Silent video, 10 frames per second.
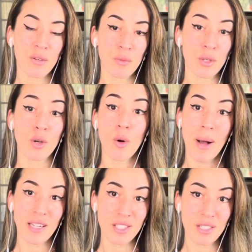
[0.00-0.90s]
if we go
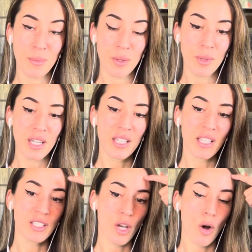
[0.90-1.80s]
back to number one,
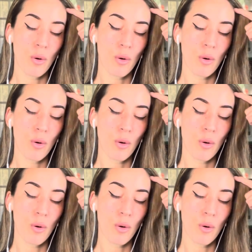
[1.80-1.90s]
it's